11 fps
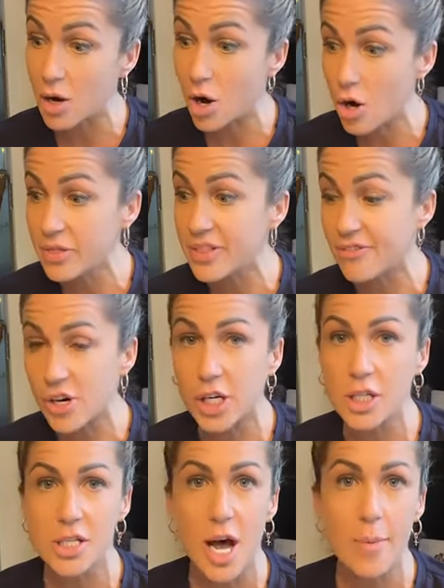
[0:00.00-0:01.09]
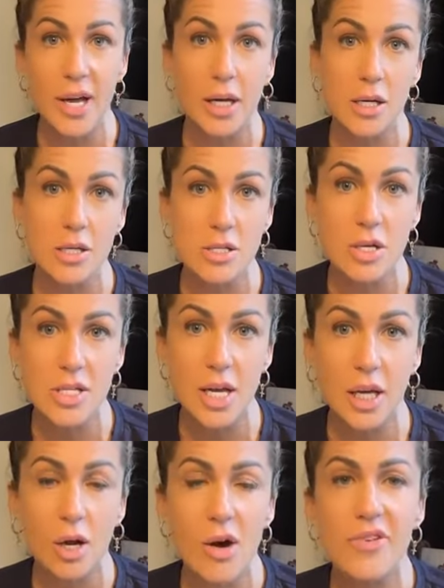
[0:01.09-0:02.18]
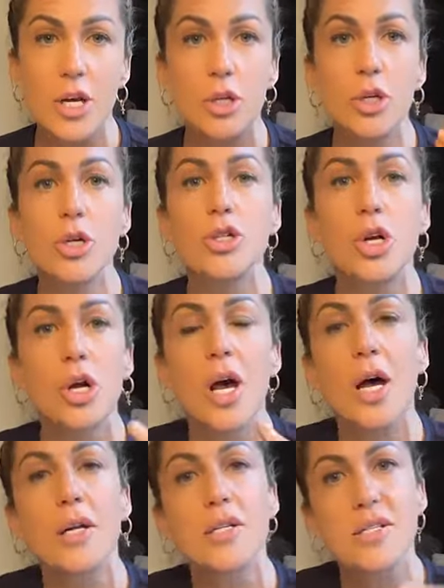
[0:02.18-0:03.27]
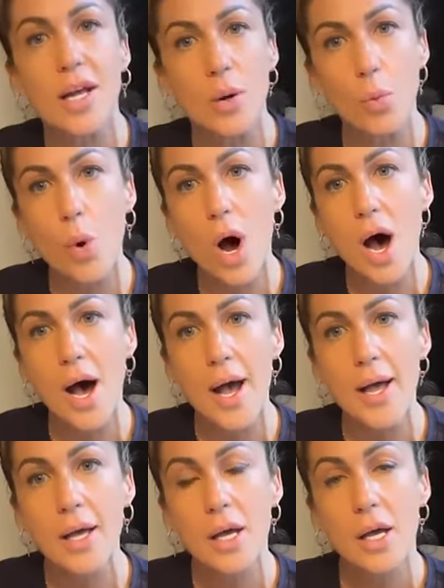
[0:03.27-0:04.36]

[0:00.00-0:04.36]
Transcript: on the freaking tarmac and it's not taking off and you don't understand why,